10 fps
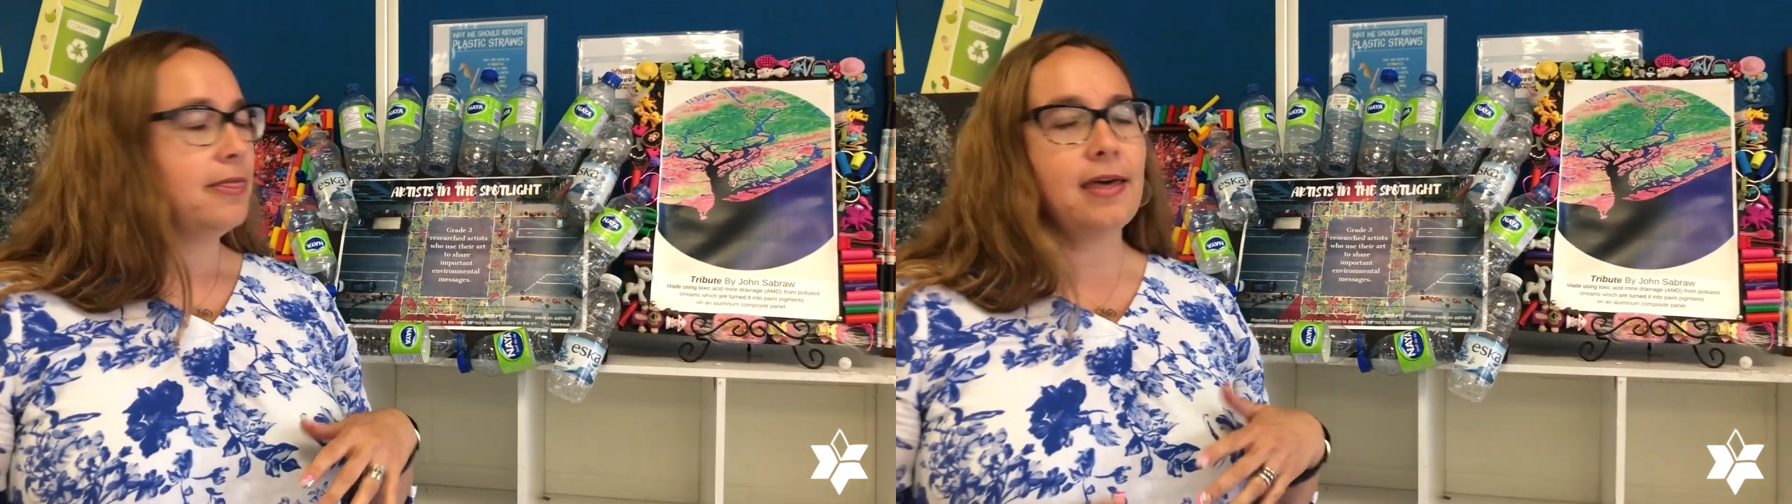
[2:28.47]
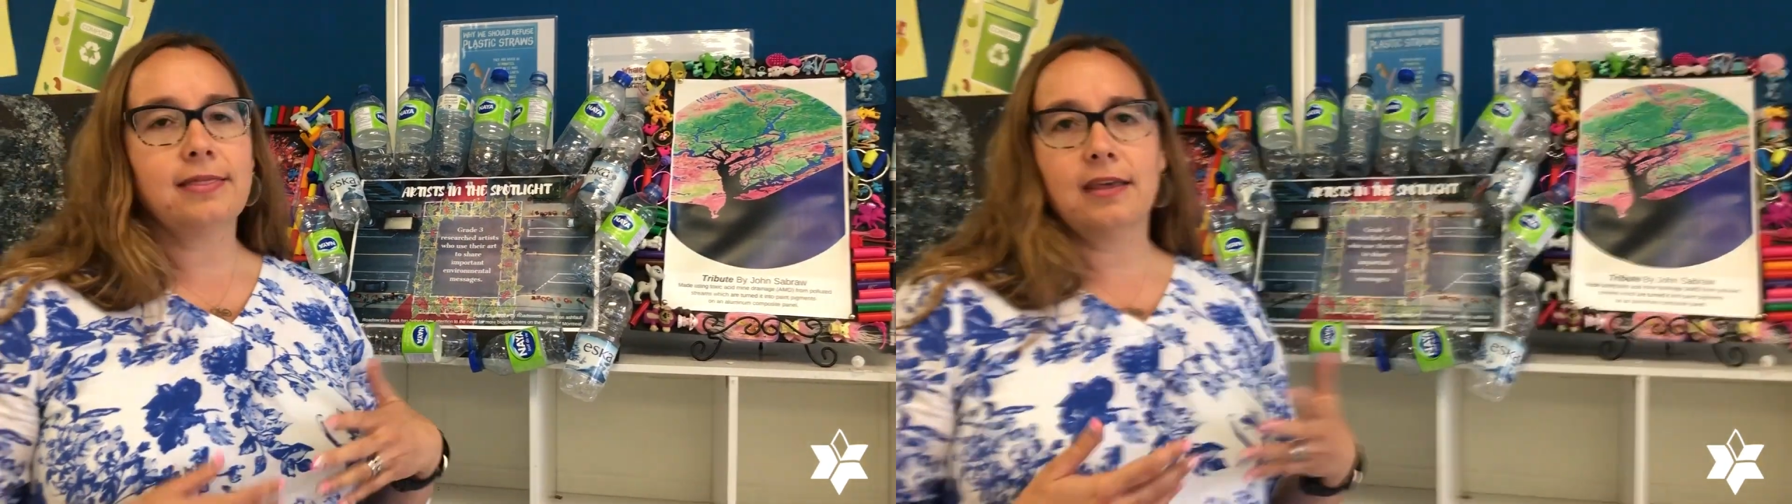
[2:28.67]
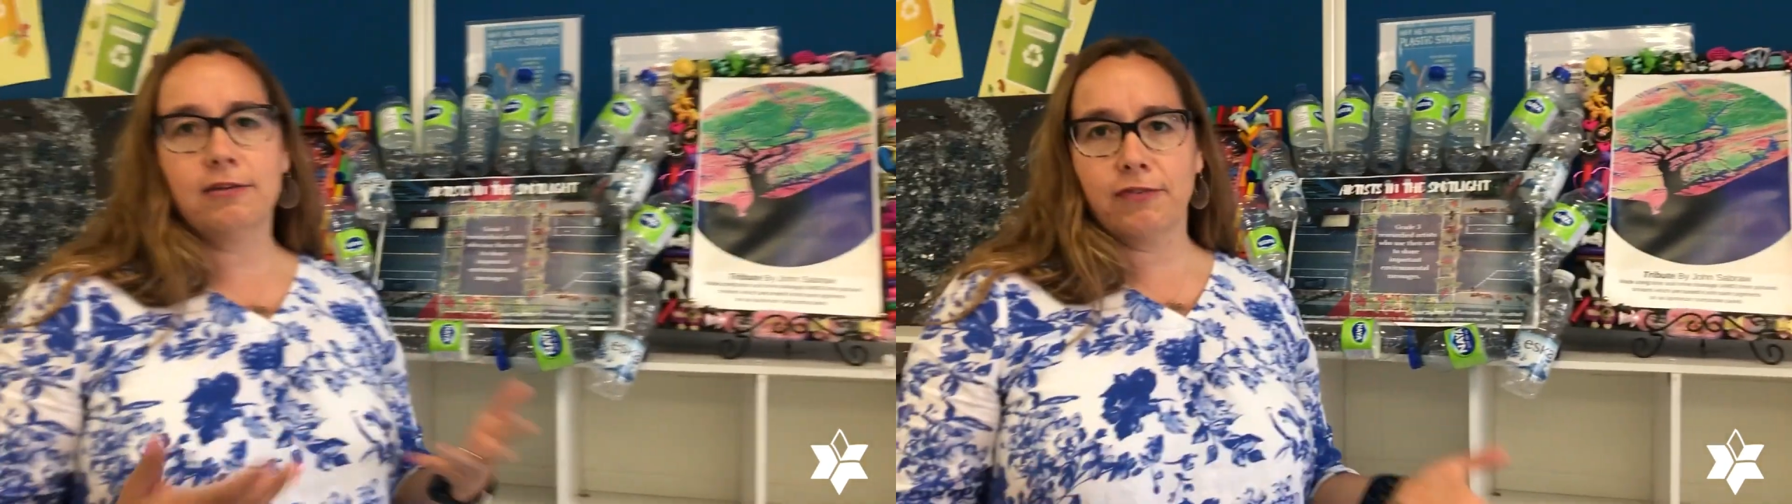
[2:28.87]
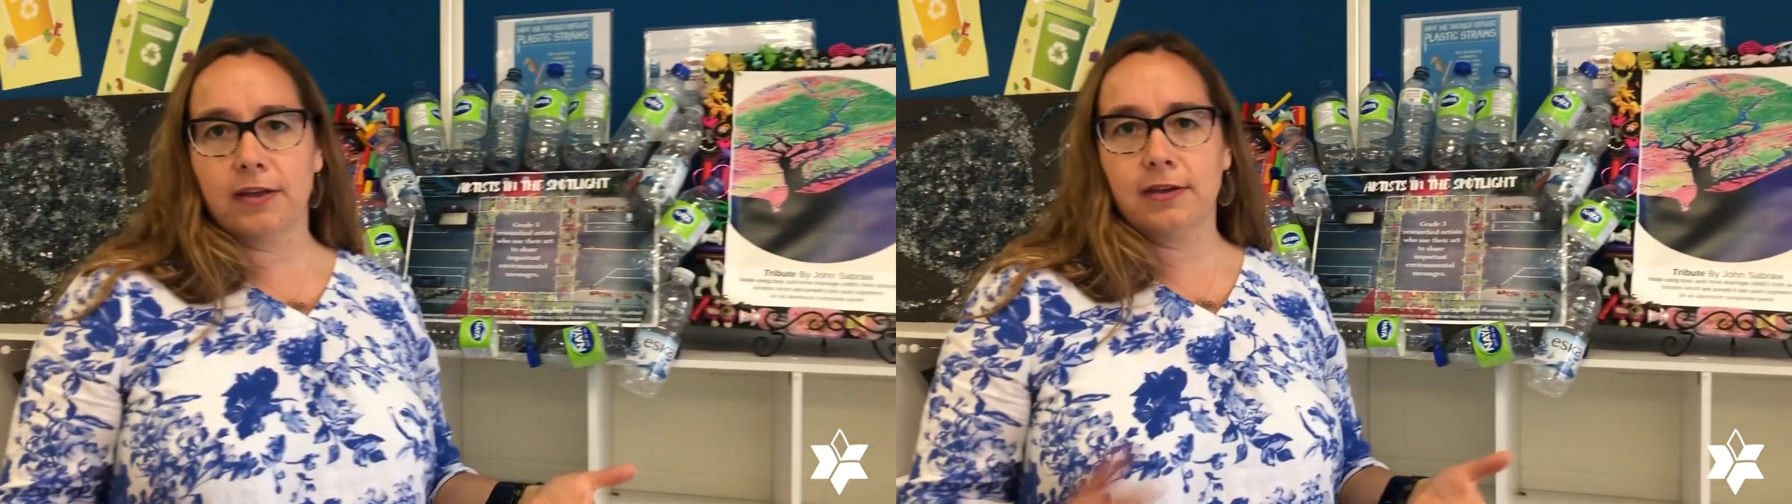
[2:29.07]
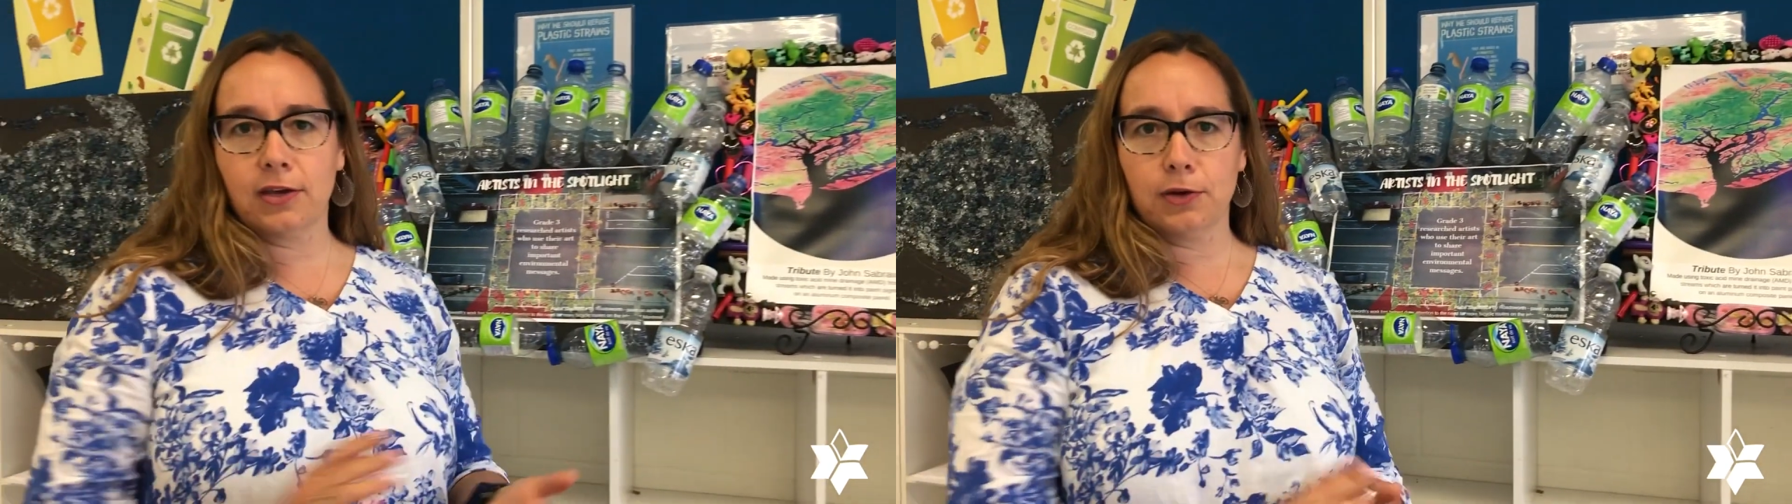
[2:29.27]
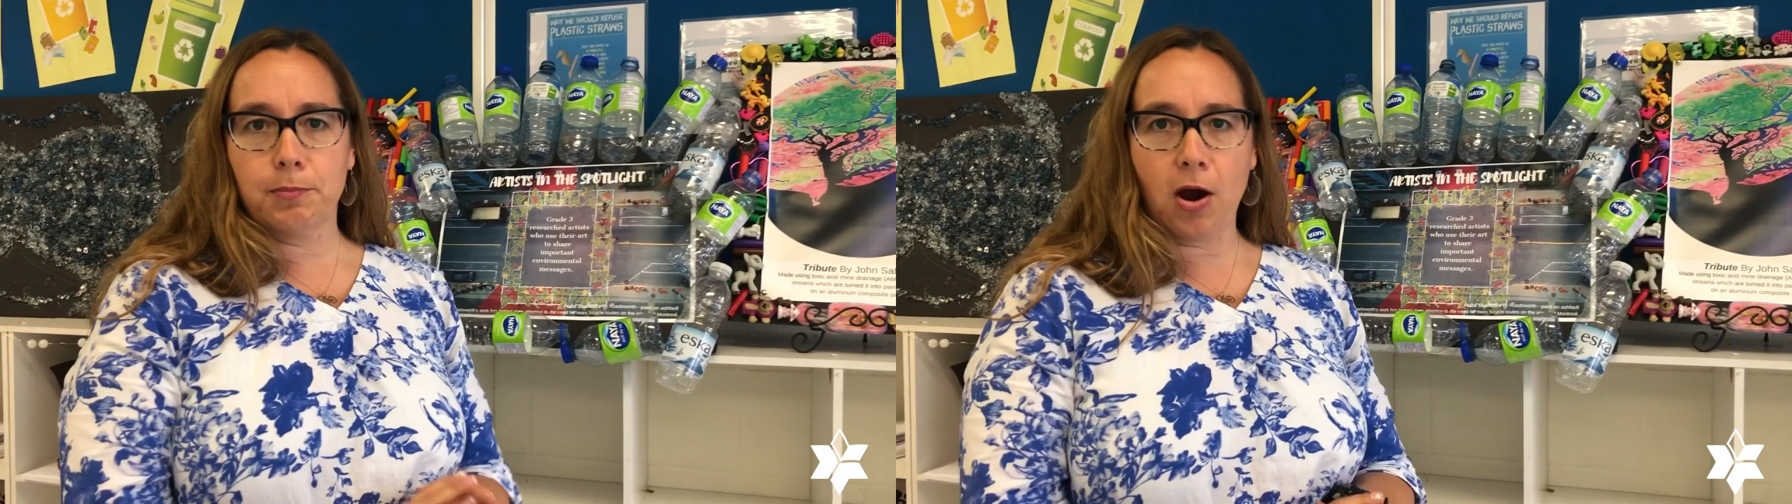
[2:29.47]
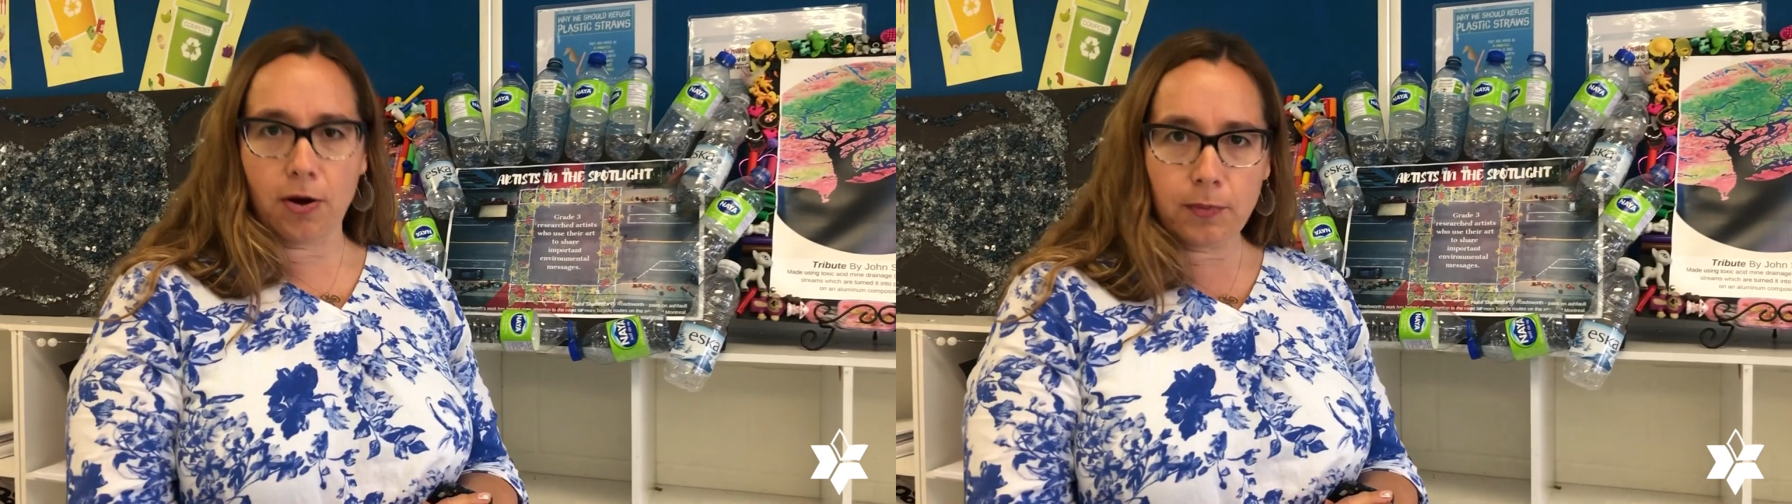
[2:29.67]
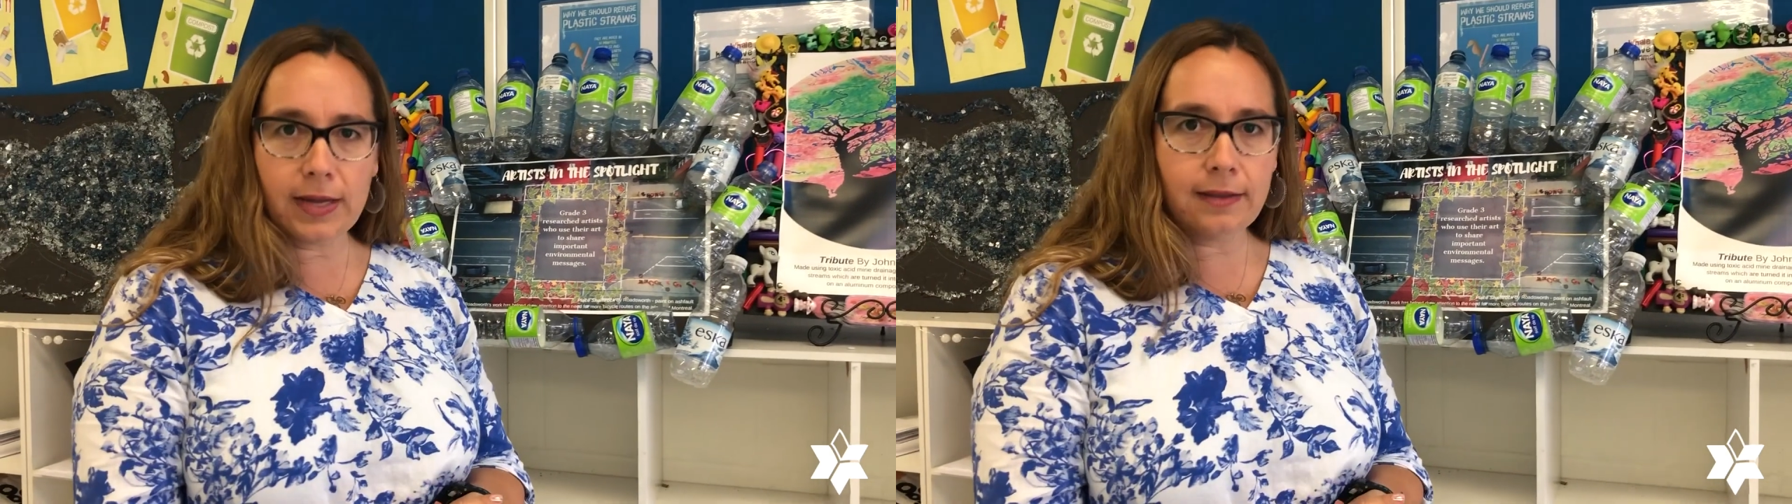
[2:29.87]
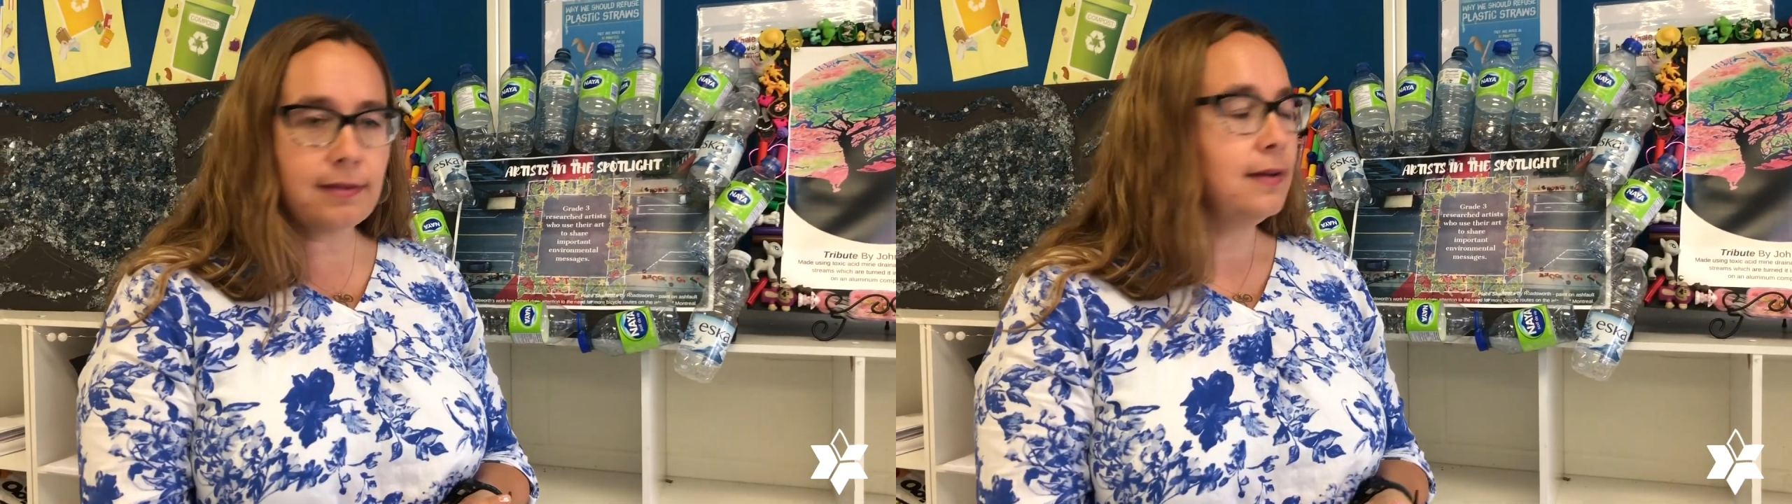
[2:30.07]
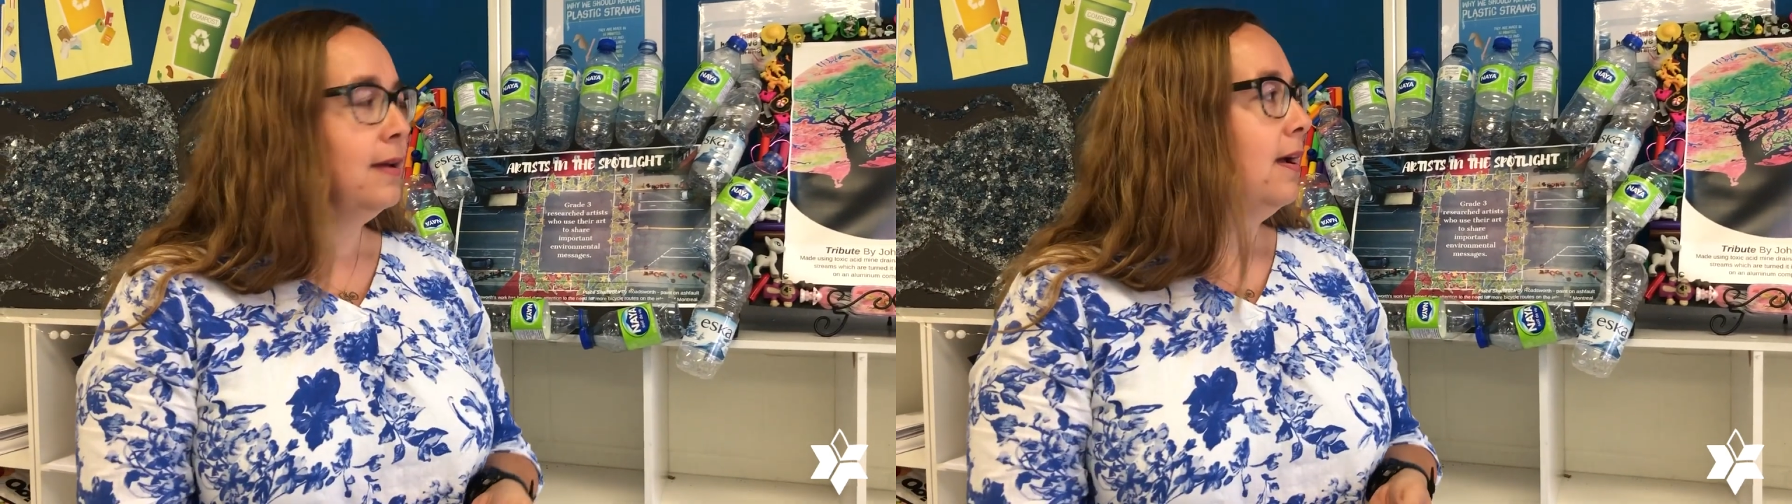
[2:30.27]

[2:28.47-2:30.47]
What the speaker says: that they felt they could part with,